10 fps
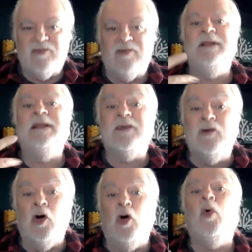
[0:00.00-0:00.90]
has to be
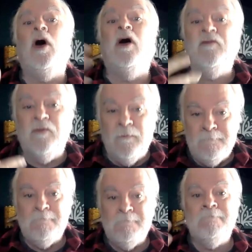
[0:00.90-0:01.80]
let go
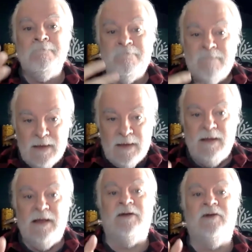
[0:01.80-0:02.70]
of
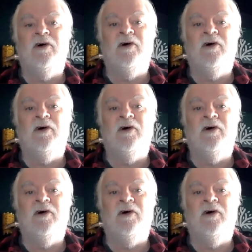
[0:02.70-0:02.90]
and